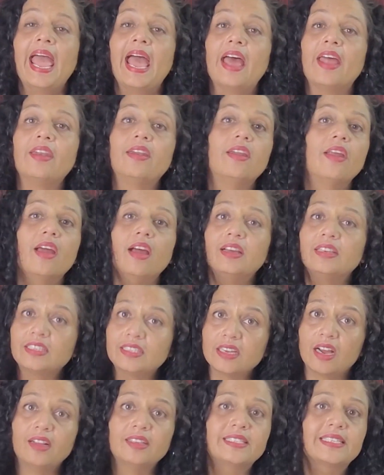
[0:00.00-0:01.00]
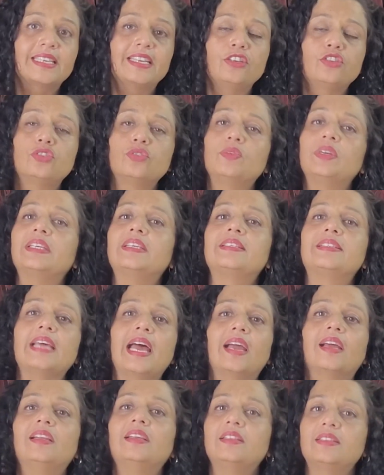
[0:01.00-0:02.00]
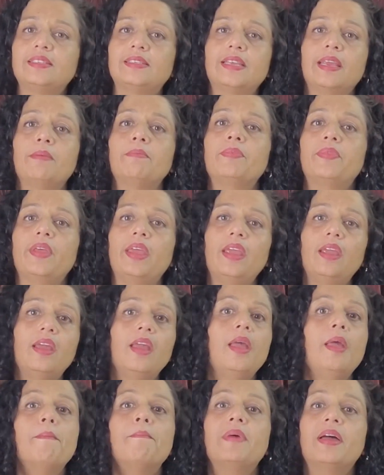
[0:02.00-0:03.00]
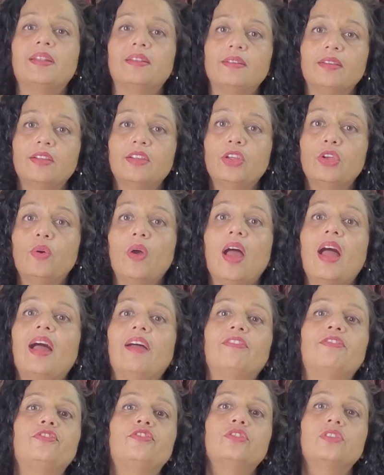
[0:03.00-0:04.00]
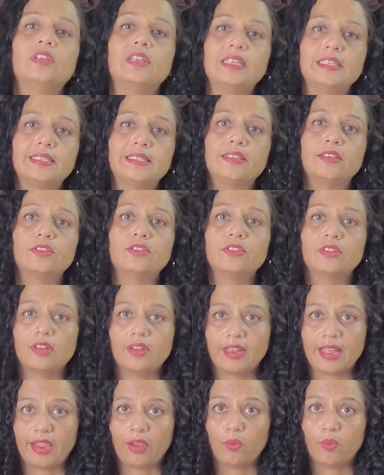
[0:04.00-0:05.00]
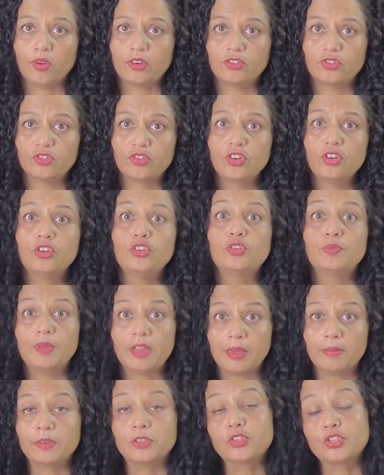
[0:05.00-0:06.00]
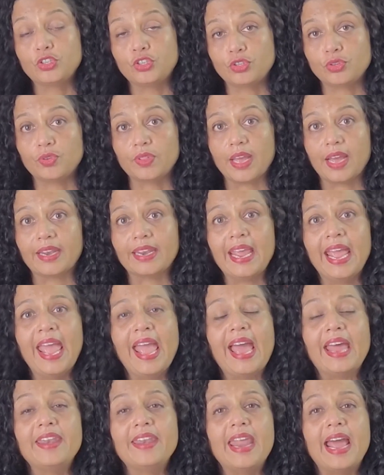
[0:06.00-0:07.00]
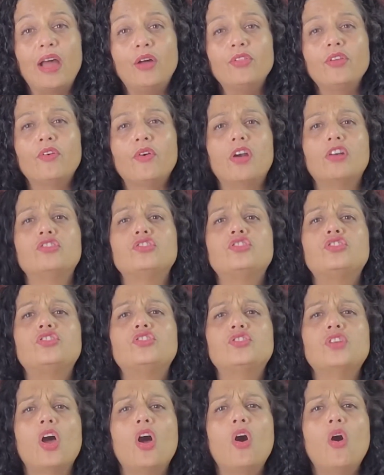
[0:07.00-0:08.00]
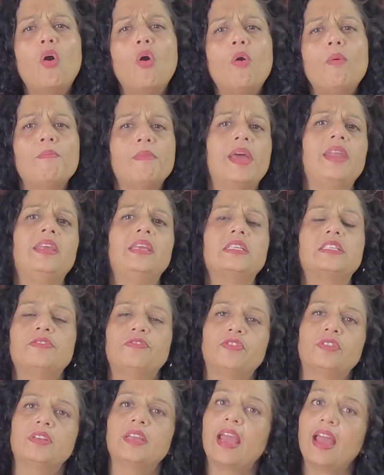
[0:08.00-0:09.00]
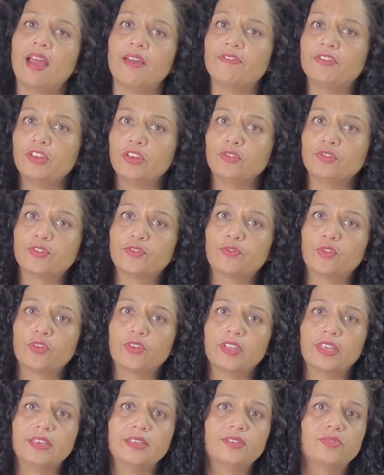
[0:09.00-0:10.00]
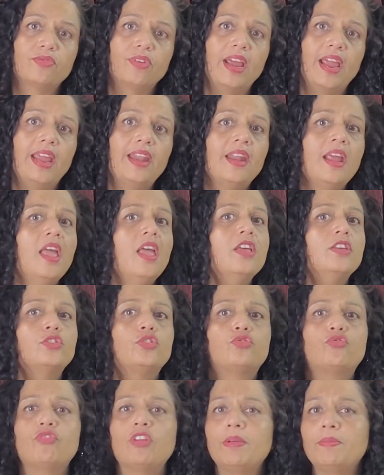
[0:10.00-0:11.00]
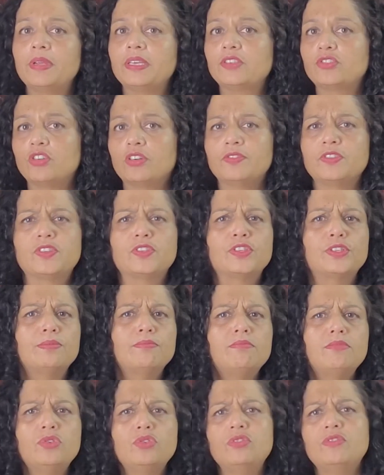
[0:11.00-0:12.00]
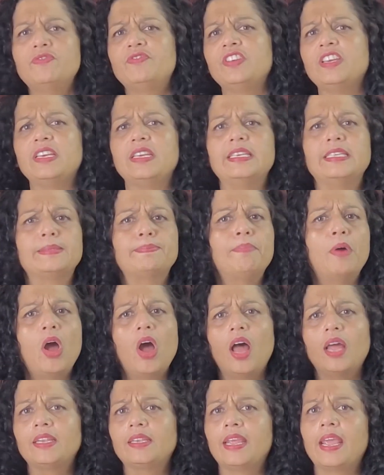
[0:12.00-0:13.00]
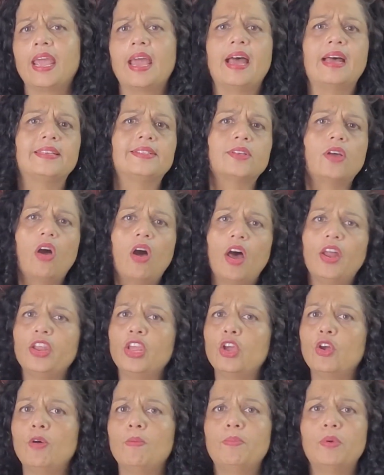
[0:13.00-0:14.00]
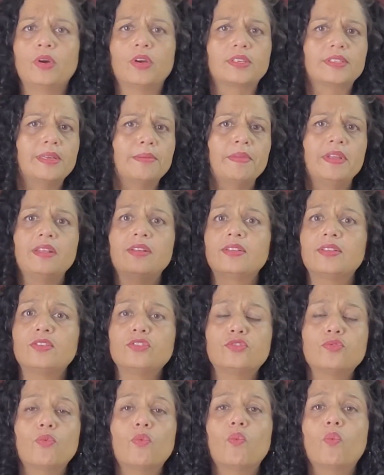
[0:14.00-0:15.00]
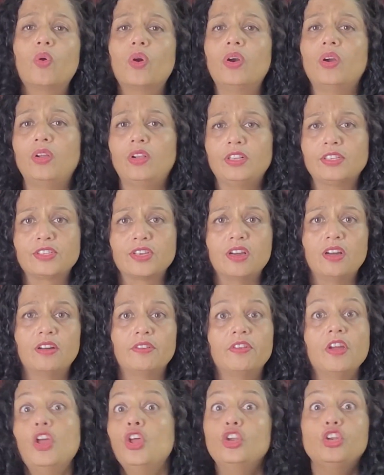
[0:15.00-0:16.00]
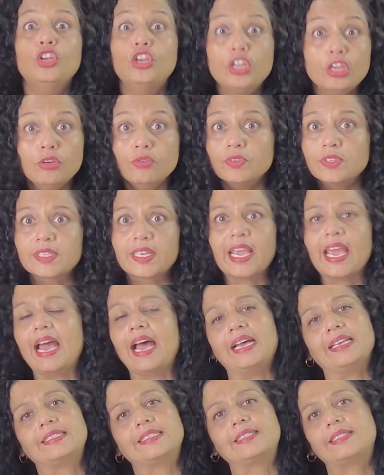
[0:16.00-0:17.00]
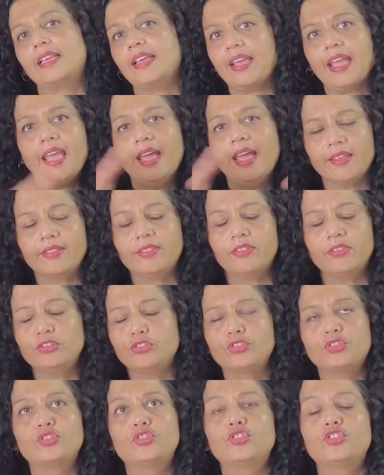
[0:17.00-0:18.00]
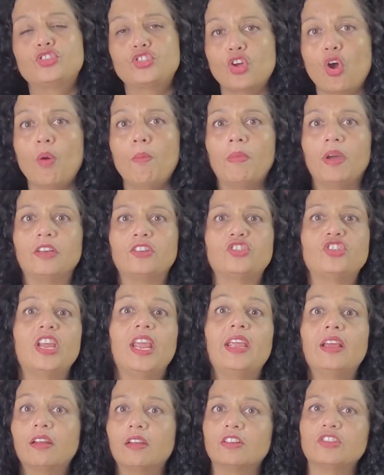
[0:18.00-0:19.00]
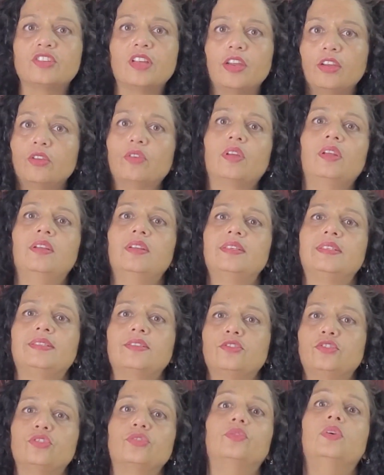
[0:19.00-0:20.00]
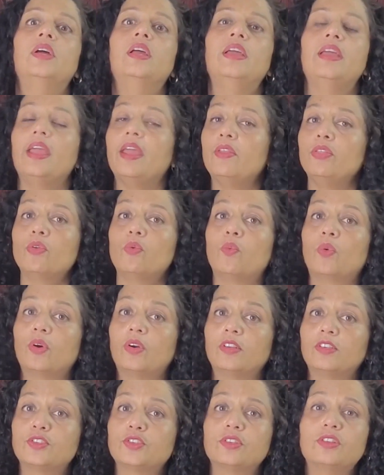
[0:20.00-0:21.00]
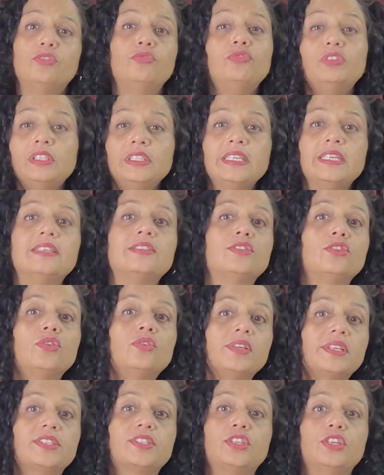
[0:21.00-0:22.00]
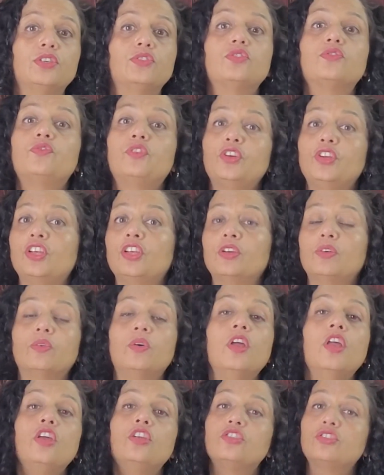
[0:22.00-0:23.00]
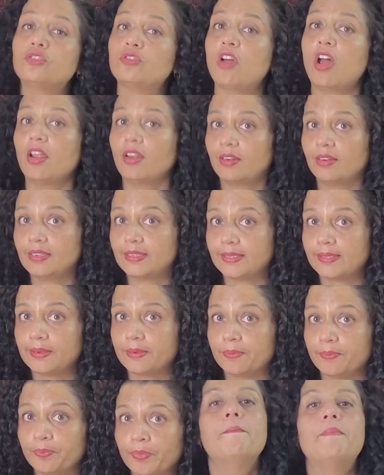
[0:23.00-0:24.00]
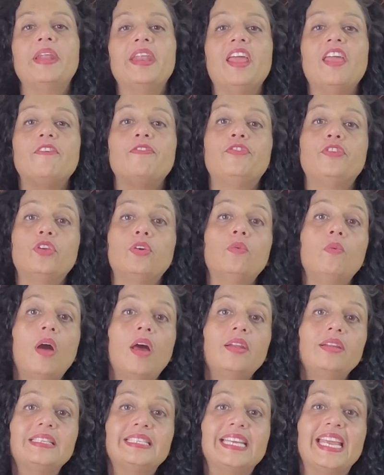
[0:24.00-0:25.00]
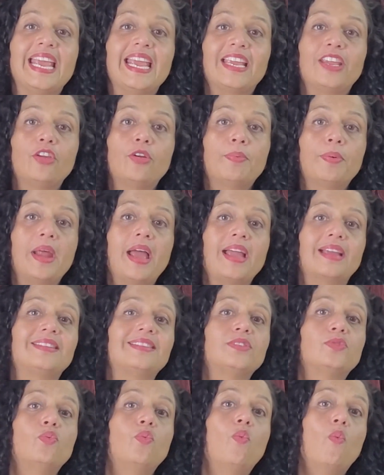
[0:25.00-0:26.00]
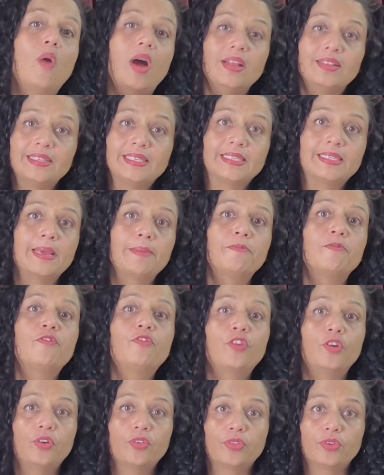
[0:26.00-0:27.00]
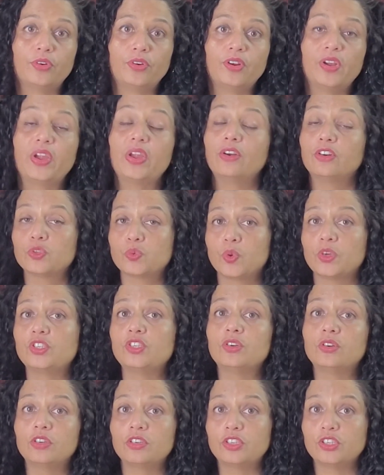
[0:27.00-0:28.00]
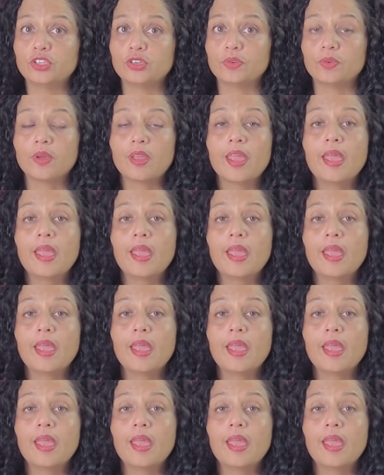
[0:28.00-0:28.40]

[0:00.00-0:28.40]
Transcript: And adults can do exactly the same thing, but you have to listen to the language to be able to do that. And now there are so many different avenues for these, right? Streaming services, movies, podcasts, audiobooks. I mean, there's a world of newscasts. There's so much English that you can listen to in the world. So there really is no excuse for you to not listen. But if you want to take your practice one step further, here's what you could do.